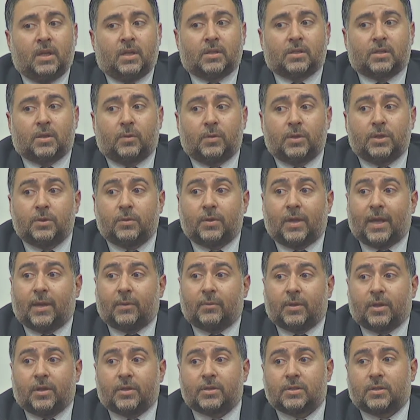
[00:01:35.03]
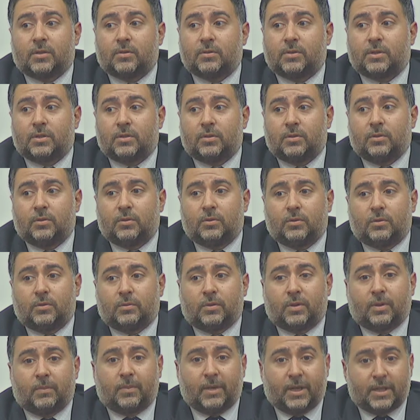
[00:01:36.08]
So we do that. We also do
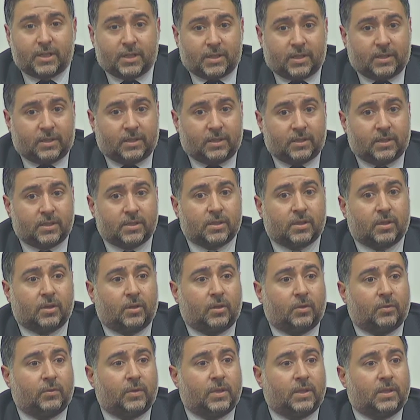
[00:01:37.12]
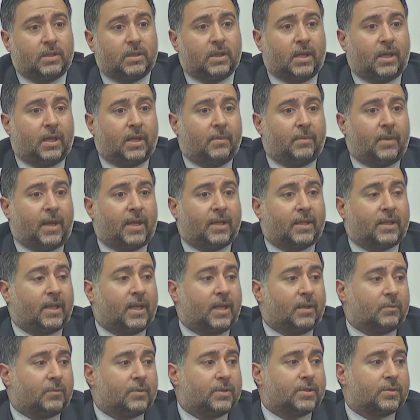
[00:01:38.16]
the budget. So we
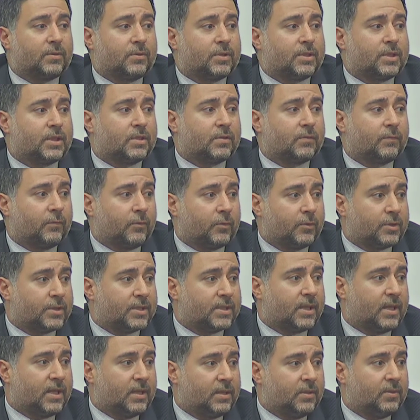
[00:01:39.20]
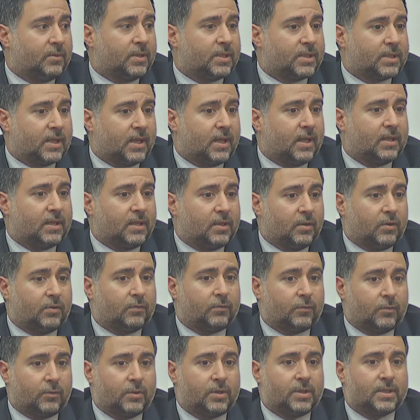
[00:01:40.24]
allocate resources for state and USAID on
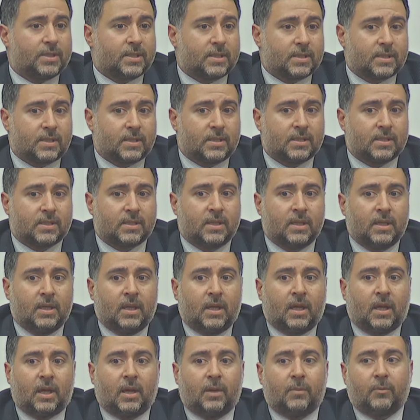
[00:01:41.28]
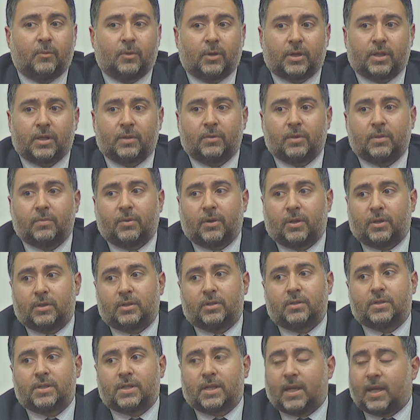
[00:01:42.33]
foreign assistance, working with
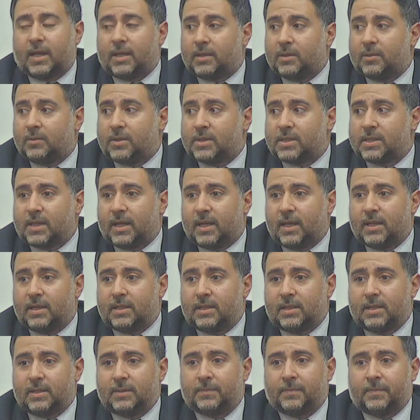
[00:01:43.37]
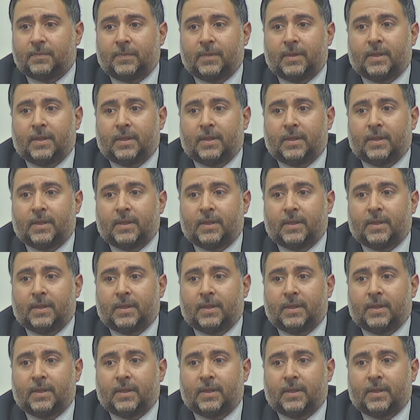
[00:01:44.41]
partners at USAID